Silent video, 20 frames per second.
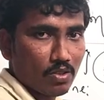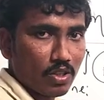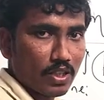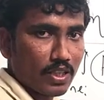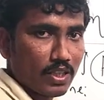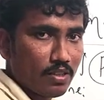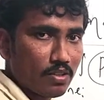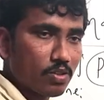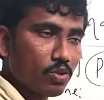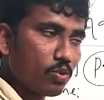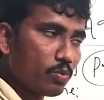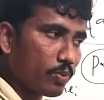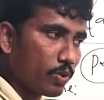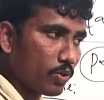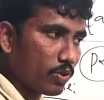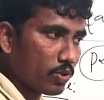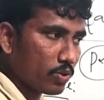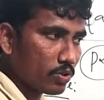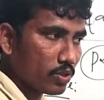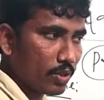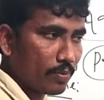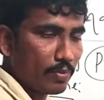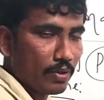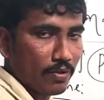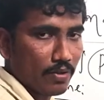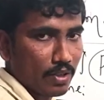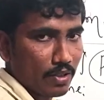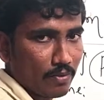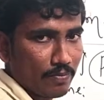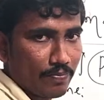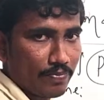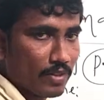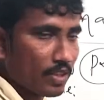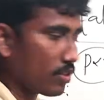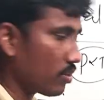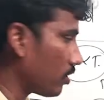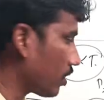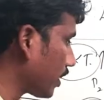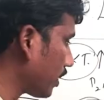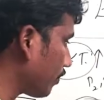okay, to produce the power.
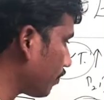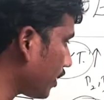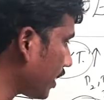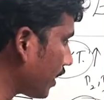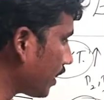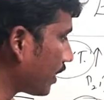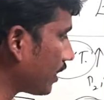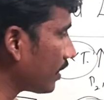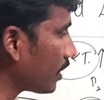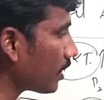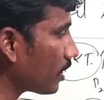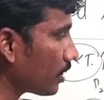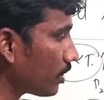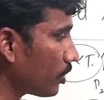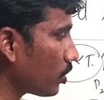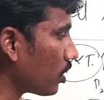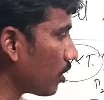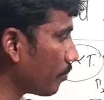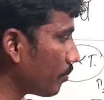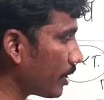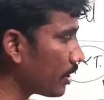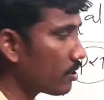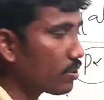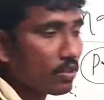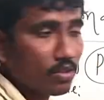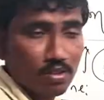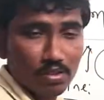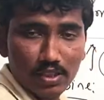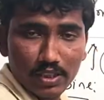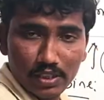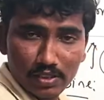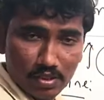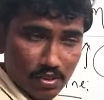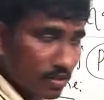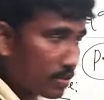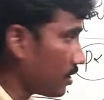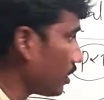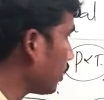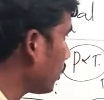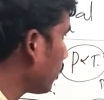Okay, but here you coming to this